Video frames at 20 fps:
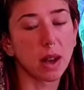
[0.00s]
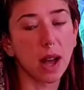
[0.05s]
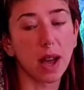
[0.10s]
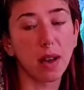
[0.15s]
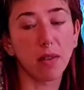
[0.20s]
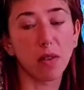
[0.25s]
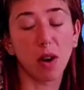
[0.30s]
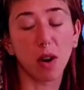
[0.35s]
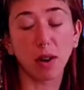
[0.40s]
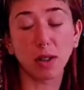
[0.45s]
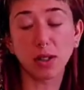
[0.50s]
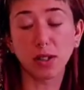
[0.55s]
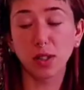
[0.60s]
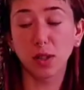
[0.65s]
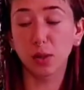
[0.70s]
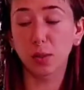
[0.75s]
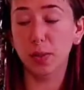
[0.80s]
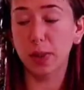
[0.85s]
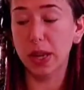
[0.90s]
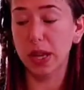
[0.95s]
have
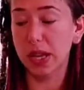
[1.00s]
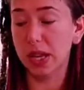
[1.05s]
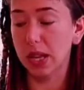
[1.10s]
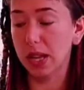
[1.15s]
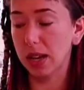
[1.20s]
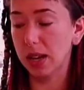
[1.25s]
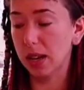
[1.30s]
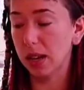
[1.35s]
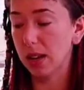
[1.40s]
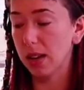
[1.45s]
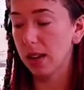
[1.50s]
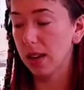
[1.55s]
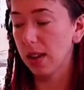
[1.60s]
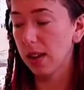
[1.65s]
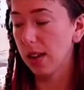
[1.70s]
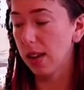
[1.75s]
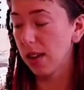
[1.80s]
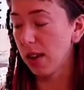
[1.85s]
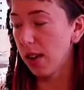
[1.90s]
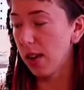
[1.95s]
also been
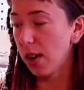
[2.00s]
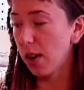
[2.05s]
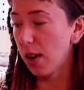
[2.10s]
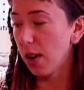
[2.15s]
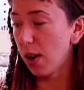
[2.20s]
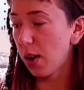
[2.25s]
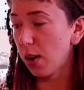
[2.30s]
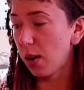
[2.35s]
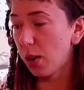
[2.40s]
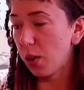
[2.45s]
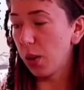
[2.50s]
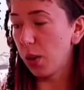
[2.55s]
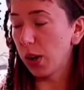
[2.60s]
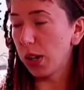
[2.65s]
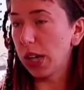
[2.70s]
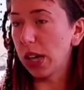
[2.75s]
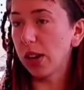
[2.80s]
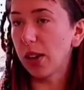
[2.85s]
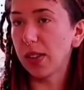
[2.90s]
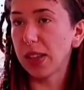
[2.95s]

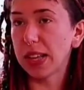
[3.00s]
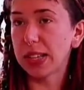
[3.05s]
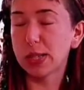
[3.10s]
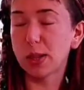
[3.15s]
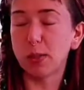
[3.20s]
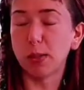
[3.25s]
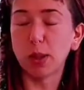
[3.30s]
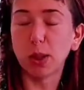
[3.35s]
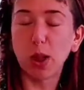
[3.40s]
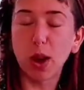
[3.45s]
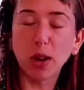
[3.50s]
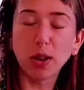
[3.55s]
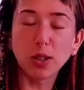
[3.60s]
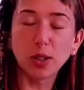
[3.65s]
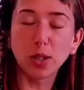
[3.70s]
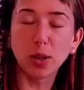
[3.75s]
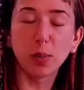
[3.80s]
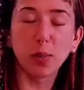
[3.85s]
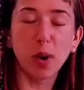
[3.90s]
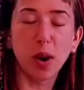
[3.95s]
working on like some
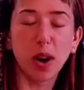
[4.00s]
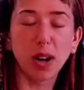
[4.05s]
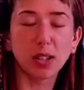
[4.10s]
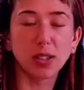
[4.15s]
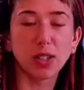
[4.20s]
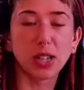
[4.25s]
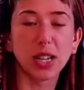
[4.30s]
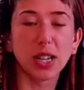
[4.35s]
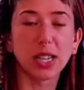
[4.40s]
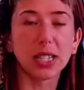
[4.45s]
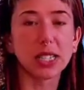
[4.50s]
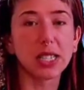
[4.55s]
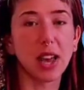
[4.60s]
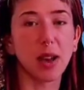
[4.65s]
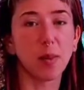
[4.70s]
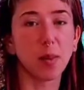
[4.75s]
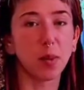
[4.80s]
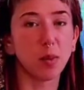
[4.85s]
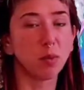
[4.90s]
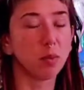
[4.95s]
larger projects.
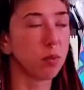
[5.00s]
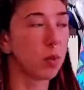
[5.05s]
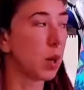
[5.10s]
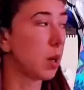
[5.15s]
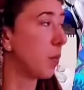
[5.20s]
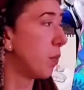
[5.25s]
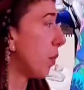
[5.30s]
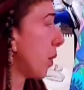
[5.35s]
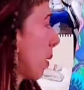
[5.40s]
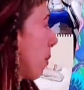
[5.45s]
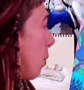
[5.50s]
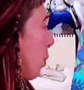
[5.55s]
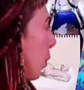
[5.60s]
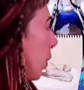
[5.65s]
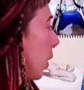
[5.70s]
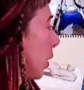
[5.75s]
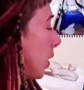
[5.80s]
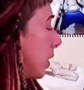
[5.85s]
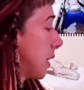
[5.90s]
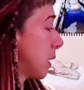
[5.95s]
I've been
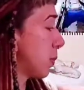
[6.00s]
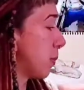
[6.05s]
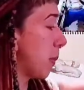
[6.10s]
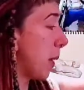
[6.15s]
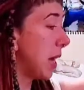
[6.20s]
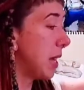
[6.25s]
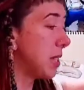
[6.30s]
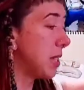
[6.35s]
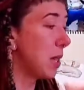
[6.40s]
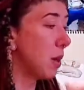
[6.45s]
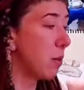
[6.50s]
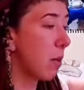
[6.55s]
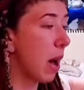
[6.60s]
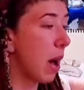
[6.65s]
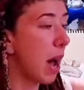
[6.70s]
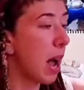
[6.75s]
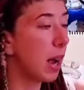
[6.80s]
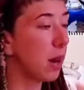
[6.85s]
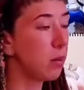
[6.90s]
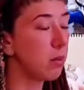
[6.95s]
working on this painting
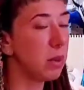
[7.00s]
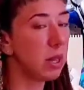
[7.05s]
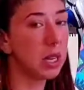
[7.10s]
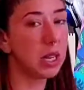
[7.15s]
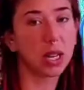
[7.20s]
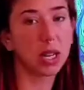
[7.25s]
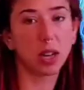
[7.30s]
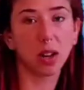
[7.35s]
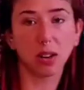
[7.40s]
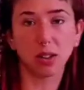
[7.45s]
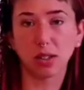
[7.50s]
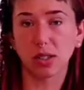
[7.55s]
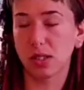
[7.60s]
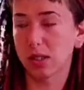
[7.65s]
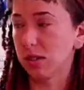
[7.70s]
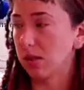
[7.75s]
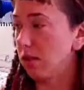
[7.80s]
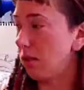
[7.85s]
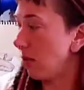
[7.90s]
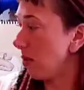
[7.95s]
behind me and
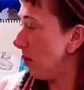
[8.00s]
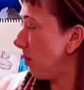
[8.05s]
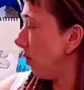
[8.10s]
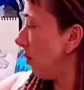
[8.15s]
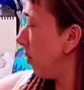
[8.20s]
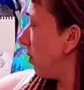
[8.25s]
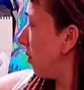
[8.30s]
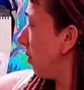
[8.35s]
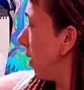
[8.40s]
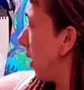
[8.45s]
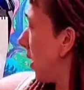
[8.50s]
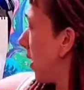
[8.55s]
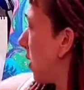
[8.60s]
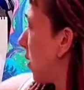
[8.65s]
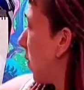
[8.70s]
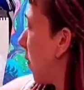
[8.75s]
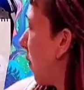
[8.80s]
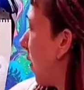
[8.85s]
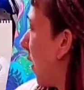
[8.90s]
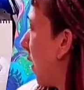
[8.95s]
also
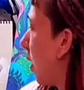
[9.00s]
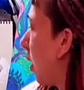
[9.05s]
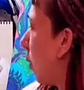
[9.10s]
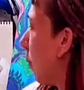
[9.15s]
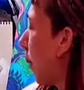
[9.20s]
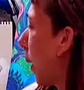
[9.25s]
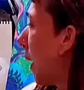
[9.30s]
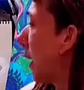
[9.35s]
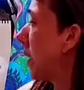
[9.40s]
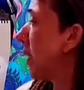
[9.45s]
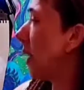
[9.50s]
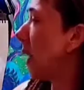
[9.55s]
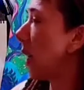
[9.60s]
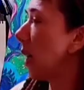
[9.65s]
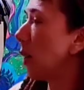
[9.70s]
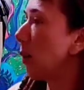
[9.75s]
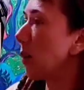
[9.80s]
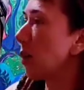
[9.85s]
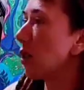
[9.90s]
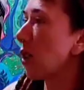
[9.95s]
this figure
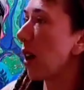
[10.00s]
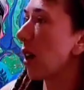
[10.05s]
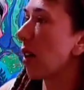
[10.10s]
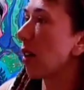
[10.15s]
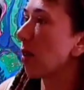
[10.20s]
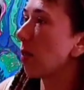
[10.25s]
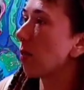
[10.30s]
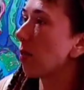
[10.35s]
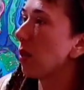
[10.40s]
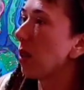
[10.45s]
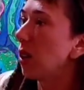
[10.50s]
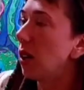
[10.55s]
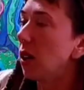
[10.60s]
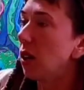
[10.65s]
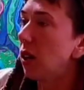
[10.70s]
painting, which I am